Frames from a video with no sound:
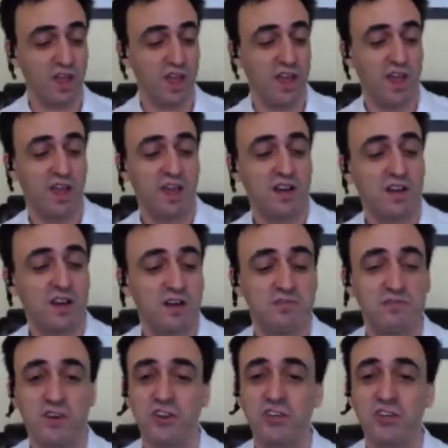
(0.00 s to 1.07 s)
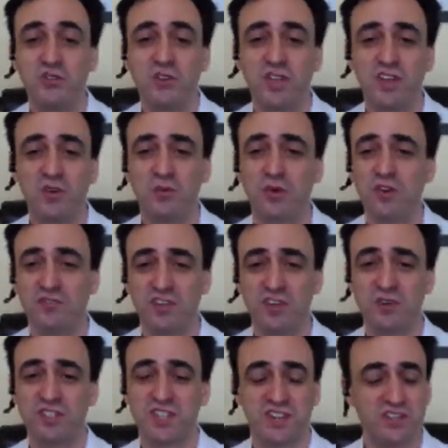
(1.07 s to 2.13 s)
and uh, a very unique workflow,
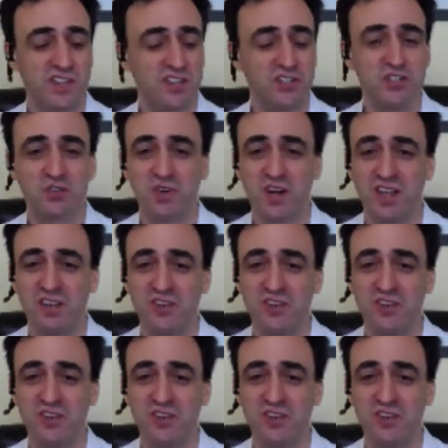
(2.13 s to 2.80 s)
which I think is great.